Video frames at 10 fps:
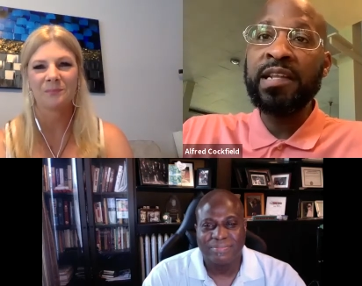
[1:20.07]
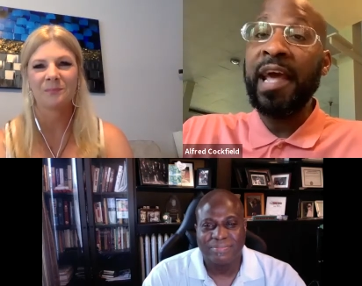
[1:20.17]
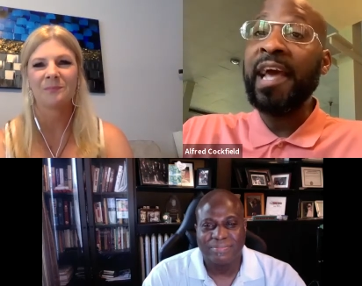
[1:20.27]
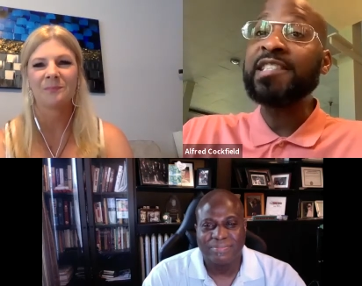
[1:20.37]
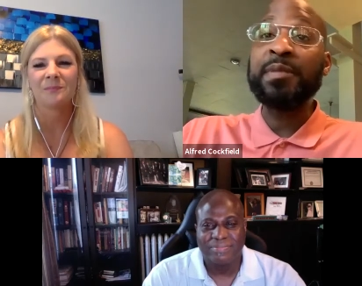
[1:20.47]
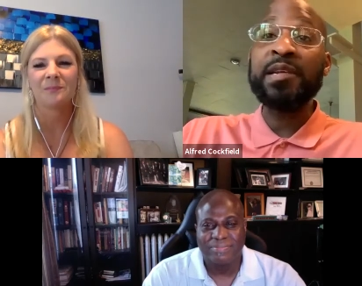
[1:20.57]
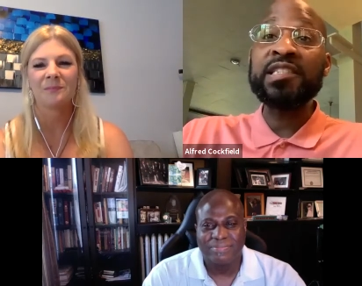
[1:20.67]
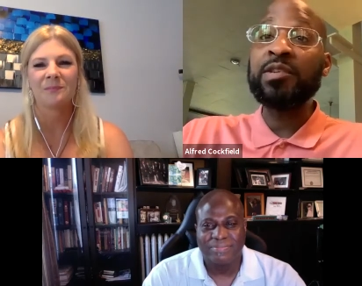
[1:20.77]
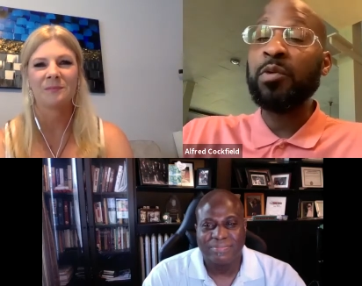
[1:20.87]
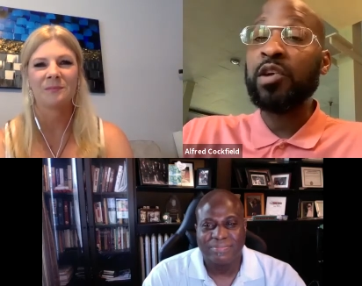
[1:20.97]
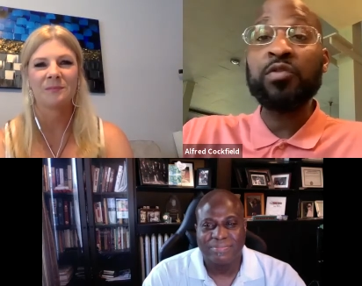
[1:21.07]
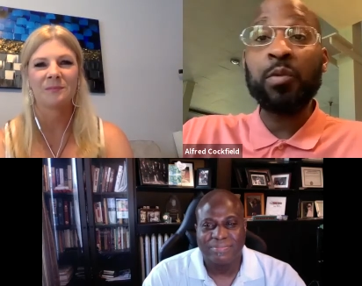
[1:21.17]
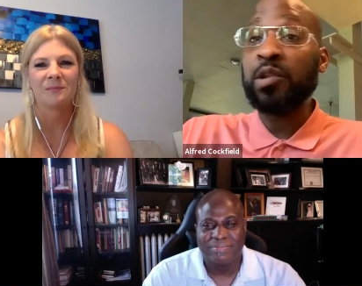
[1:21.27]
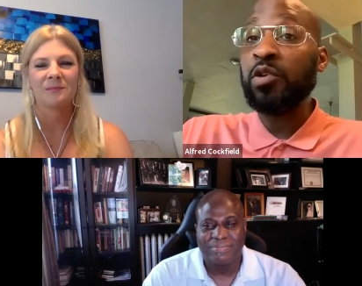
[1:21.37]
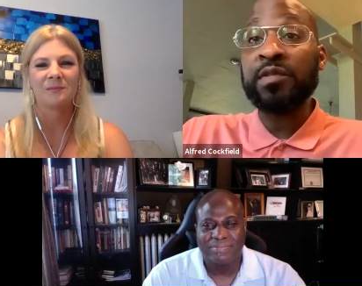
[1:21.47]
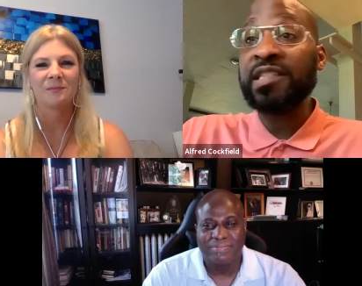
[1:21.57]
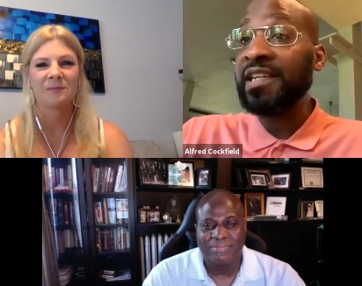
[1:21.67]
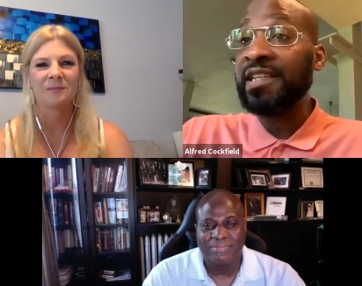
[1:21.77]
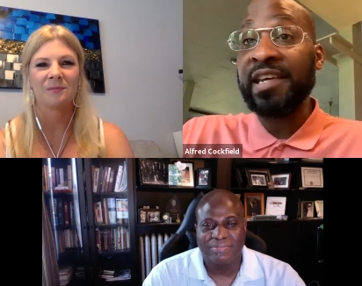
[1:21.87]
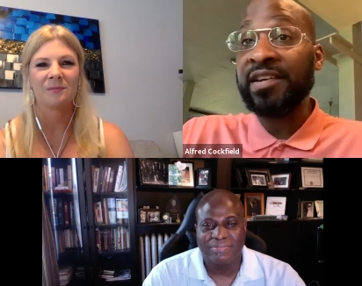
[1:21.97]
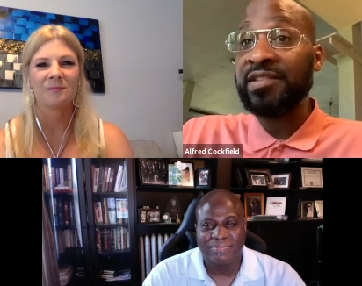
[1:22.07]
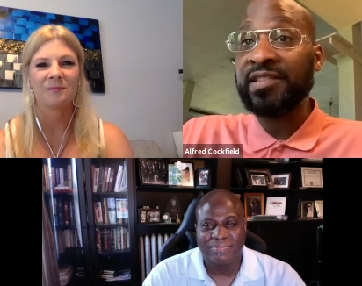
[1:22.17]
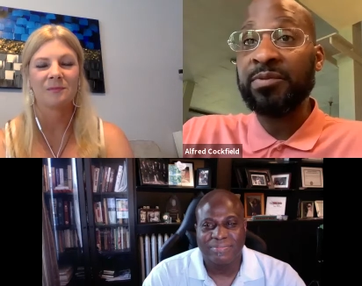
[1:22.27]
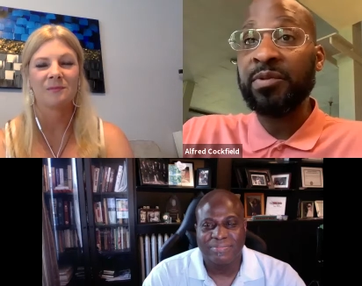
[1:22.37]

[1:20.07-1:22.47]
Speaker 1: It has been in the works for well over 10 years.